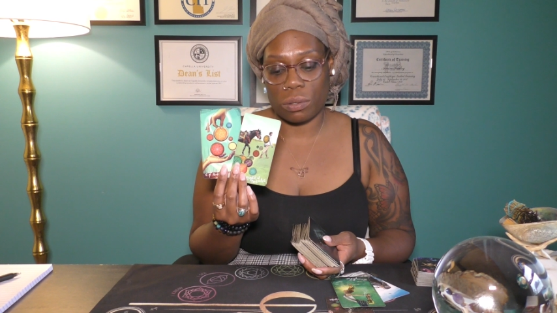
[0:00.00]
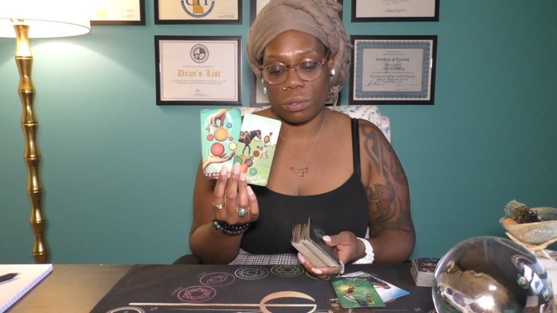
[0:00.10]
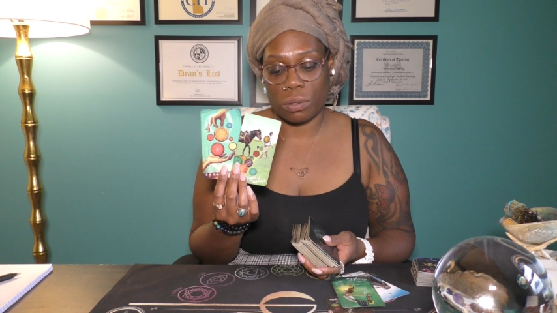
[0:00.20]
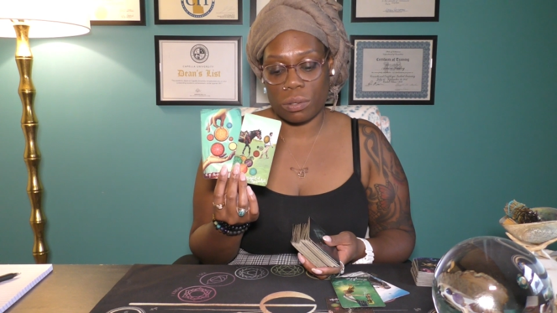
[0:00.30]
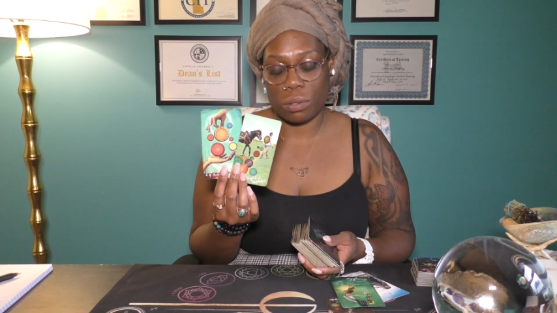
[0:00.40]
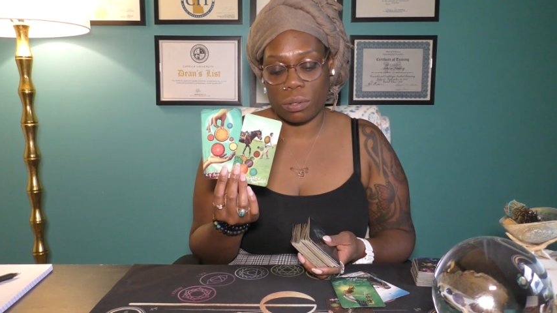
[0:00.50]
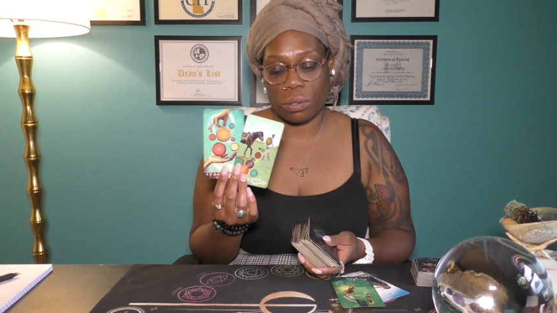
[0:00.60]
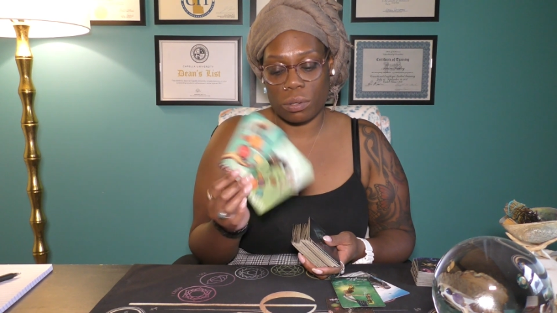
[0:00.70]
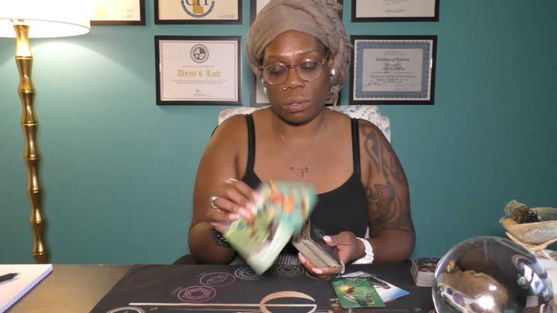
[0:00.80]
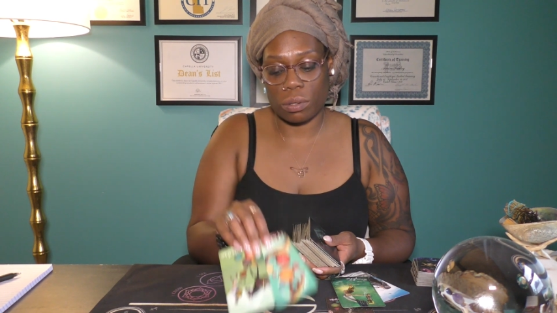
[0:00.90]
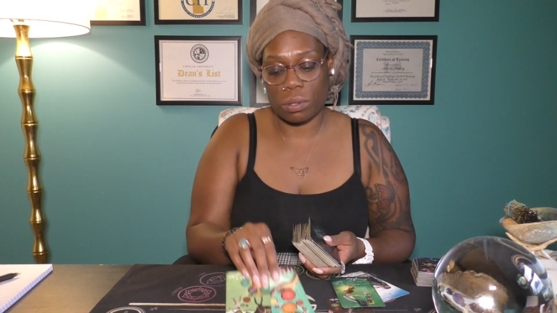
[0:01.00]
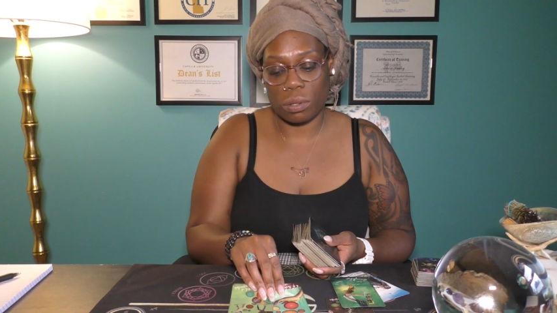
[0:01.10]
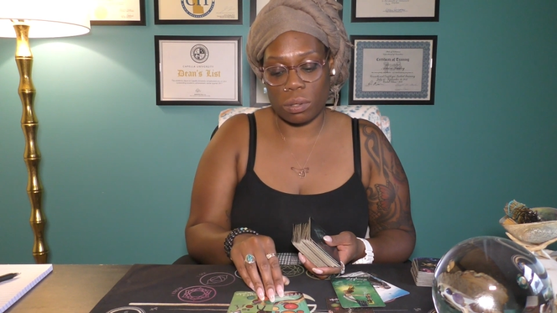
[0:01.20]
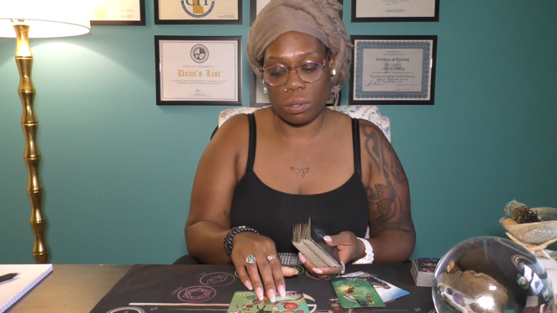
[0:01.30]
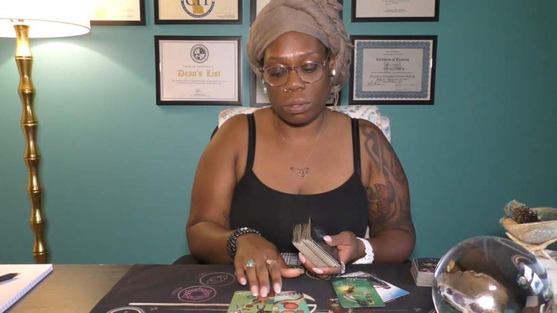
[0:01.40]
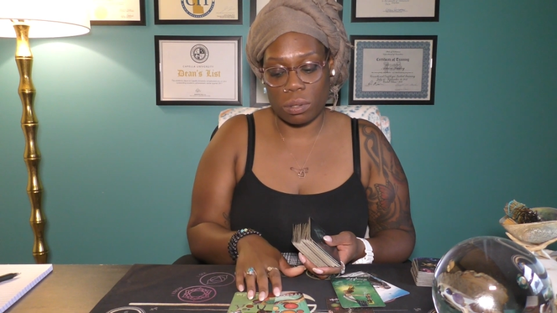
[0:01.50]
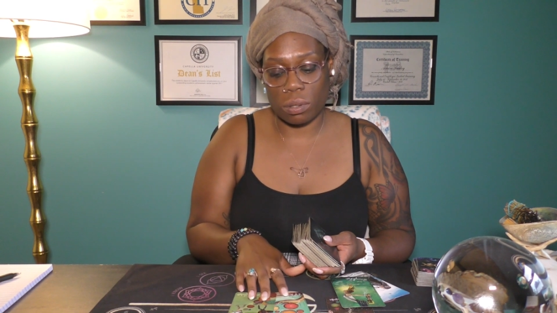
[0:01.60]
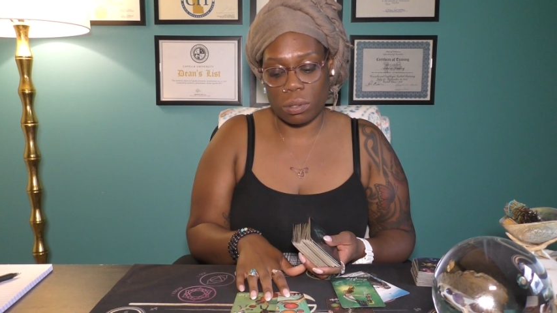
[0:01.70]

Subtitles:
[no speech]